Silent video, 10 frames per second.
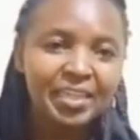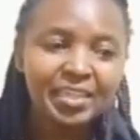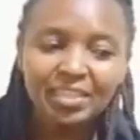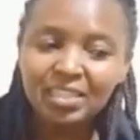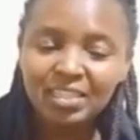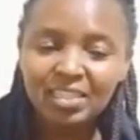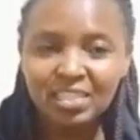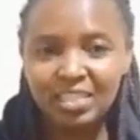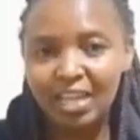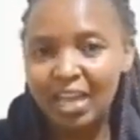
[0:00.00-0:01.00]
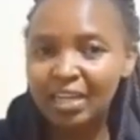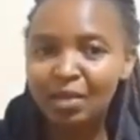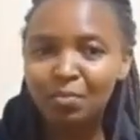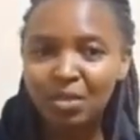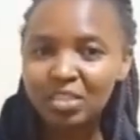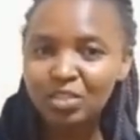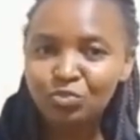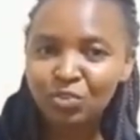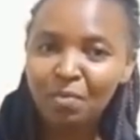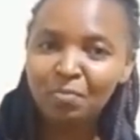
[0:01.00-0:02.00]
this is an amazing
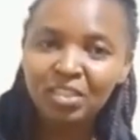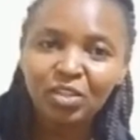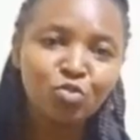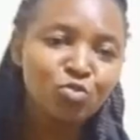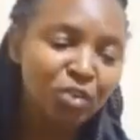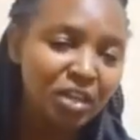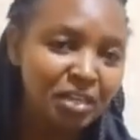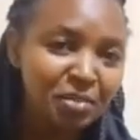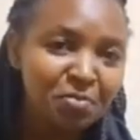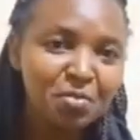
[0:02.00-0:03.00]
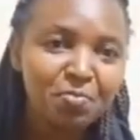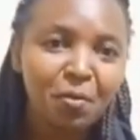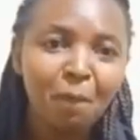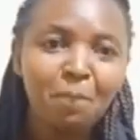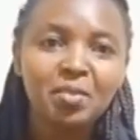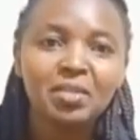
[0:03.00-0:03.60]
family of friendly people,